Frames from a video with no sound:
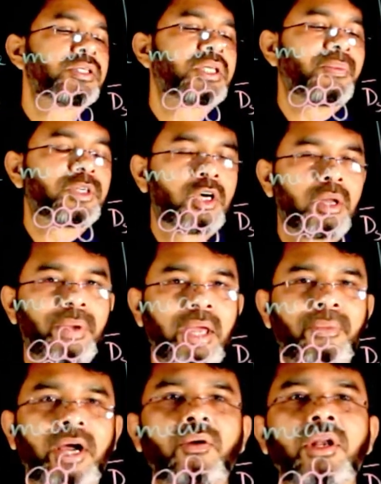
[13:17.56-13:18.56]
summation of
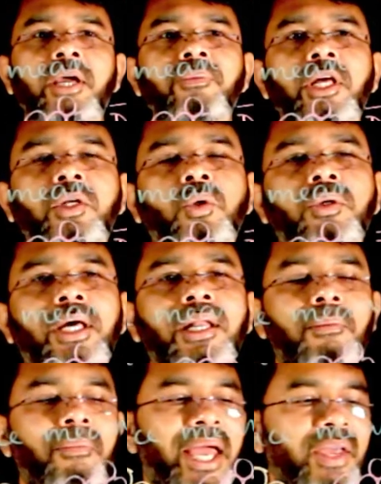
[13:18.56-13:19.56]
mi will give the total
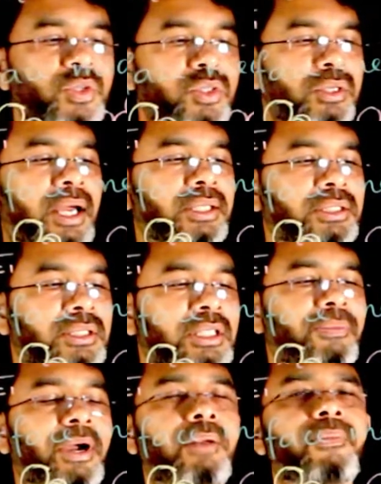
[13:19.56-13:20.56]
mass and
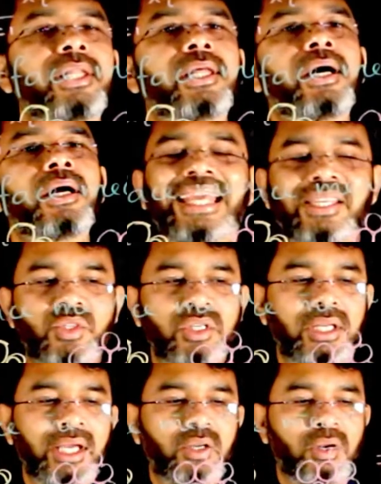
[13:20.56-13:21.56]
divide by the
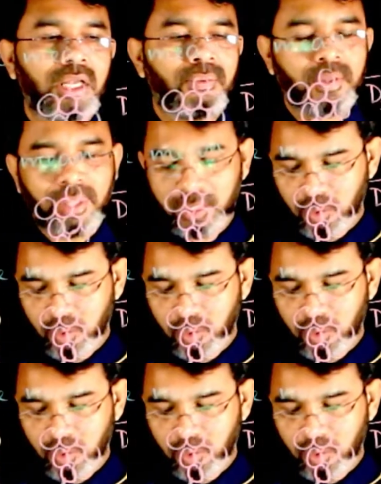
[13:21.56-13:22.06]
density it will give you the